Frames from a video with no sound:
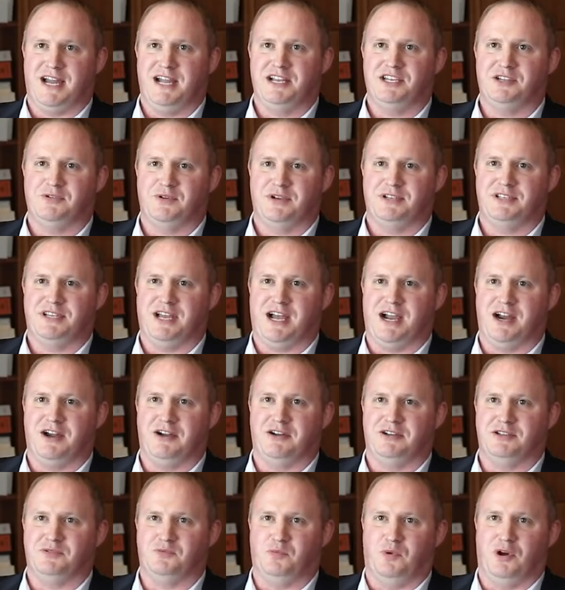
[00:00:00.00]
to
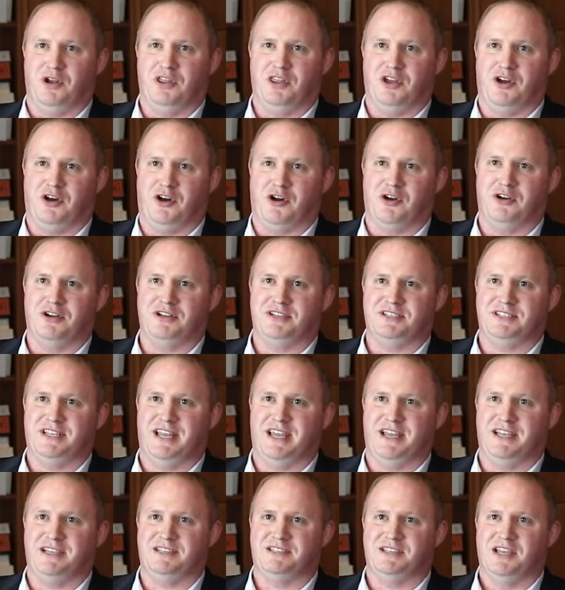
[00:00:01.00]
retire is one of the hardest
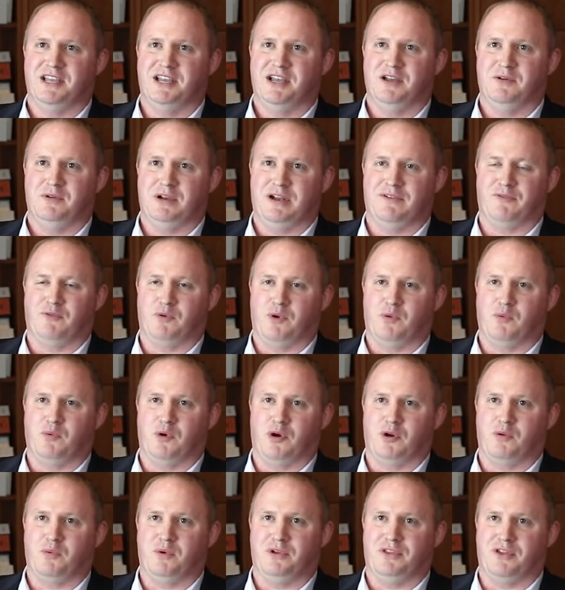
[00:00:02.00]
things whenever we
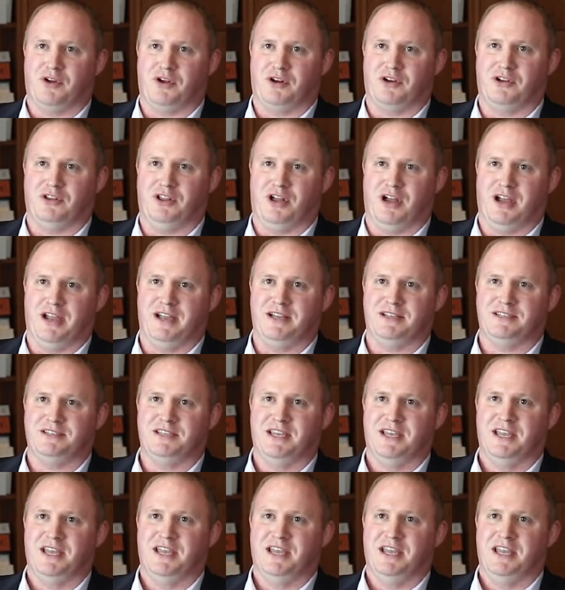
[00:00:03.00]
work with our clients.
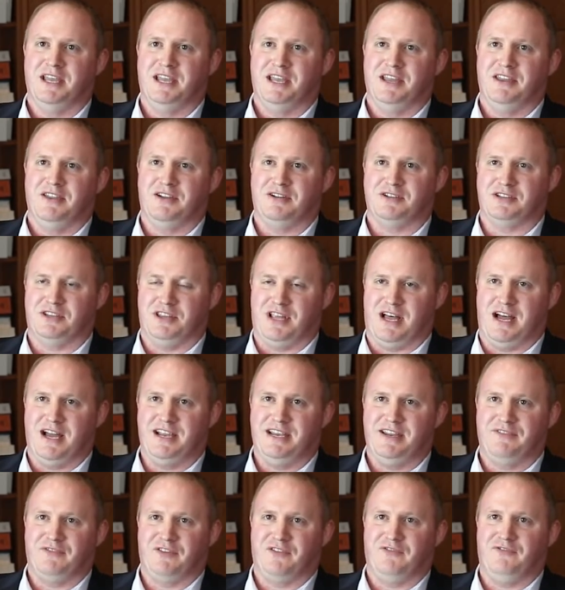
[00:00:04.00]
There's a lot
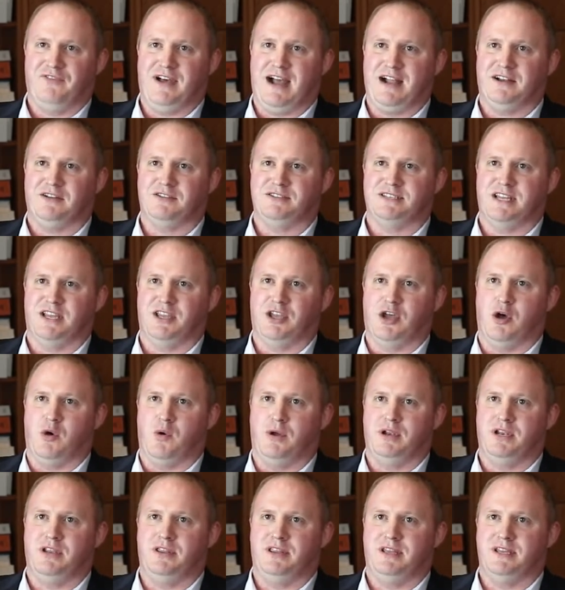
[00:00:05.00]
of different factors that go
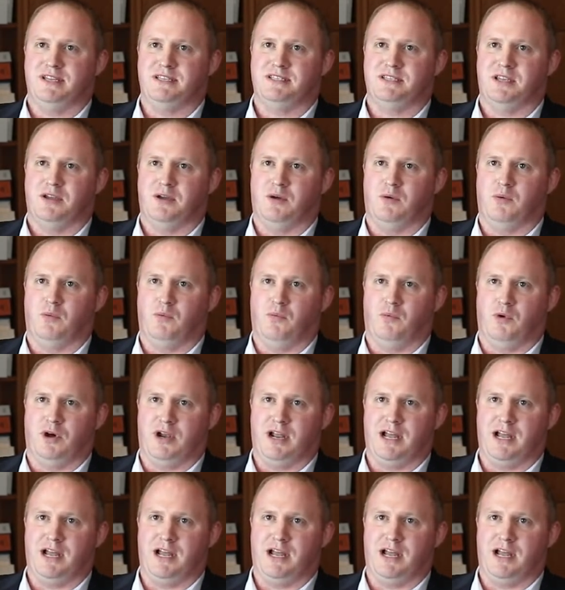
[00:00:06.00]
into this. What I